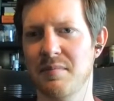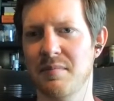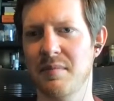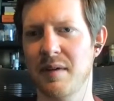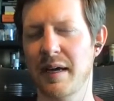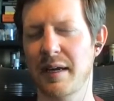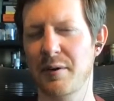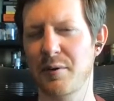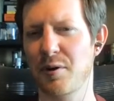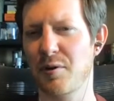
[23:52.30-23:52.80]

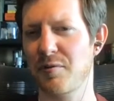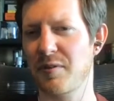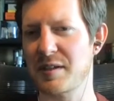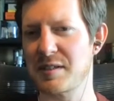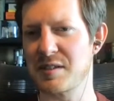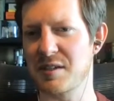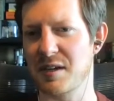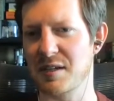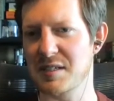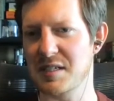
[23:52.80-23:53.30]
don't know if I
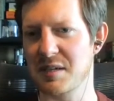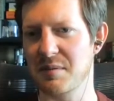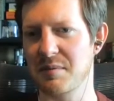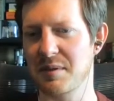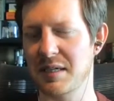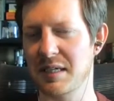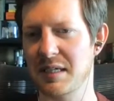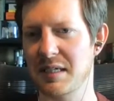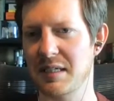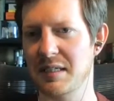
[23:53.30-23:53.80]
saw
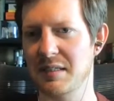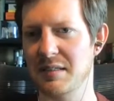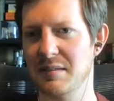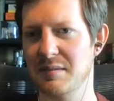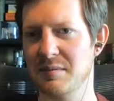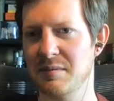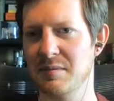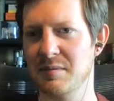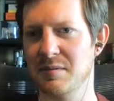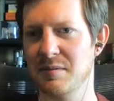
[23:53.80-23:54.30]
somebody
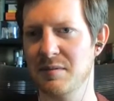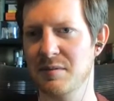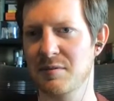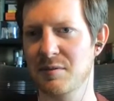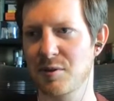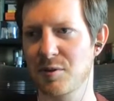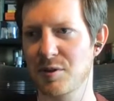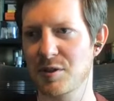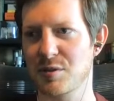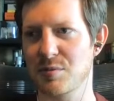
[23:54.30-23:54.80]

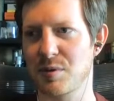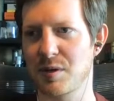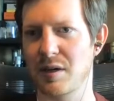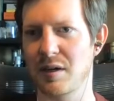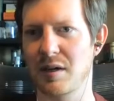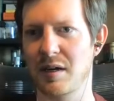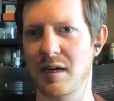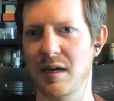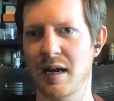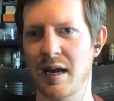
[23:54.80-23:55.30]
throw this
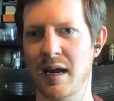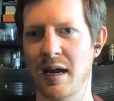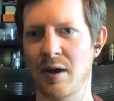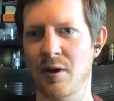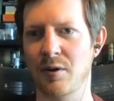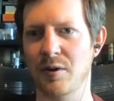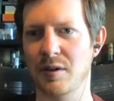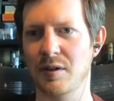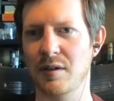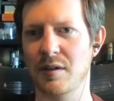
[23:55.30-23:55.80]
one
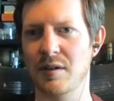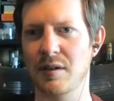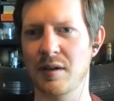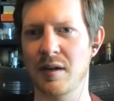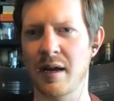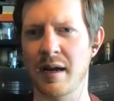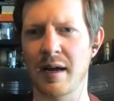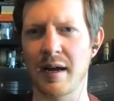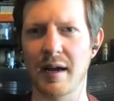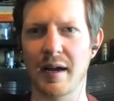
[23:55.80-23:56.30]
out,
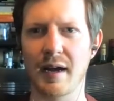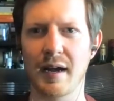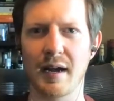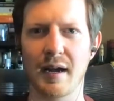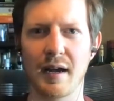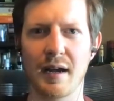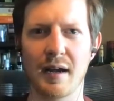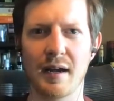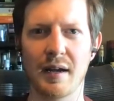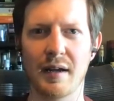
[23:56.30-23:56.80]

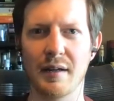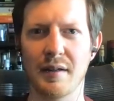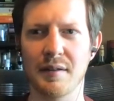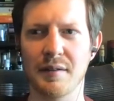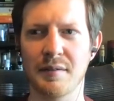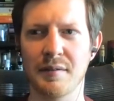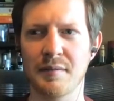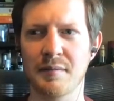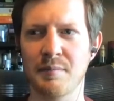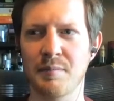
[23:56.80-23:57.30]

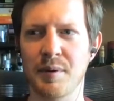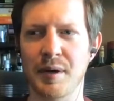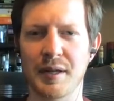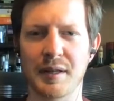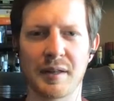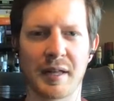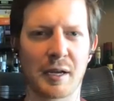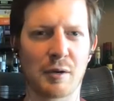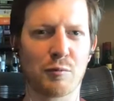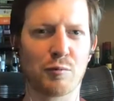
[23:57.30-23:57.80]
but
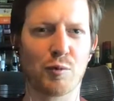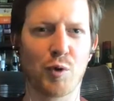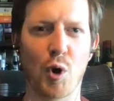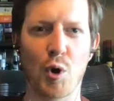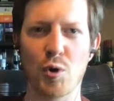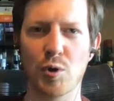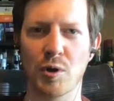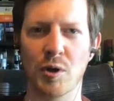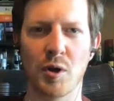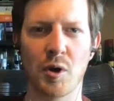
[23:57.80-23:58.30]
like
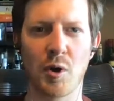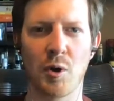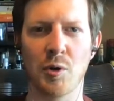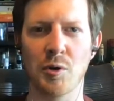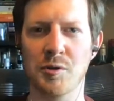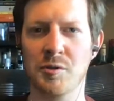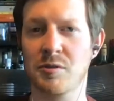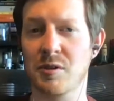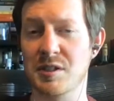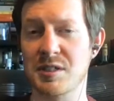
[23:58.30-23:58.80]
Rogue
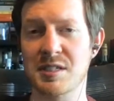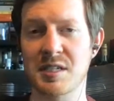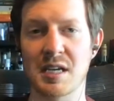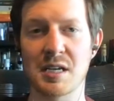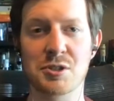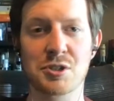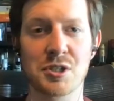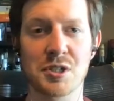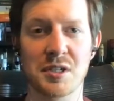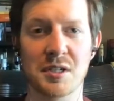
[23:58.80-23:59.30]
Old
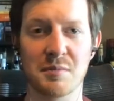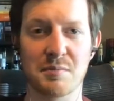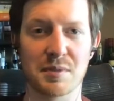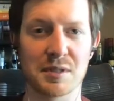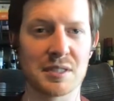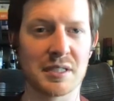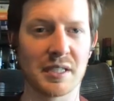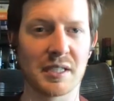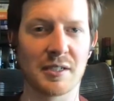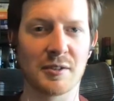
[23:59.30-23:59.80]
Crustacean in
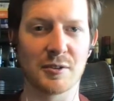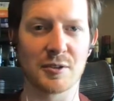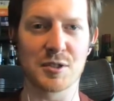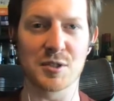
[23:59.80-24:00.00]
particular is